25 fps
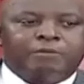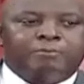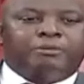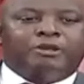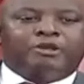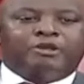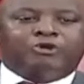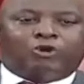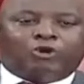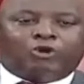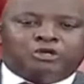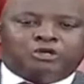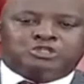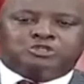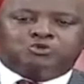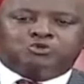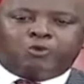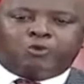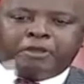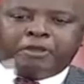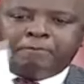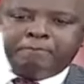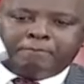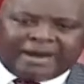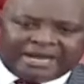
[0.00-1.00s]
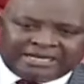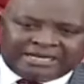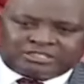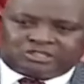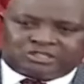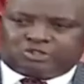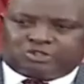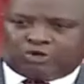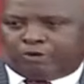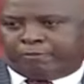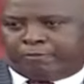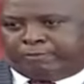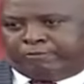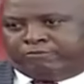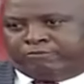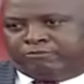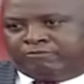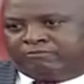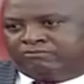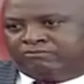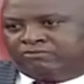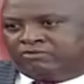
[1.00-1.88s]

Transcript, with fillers: because we must stop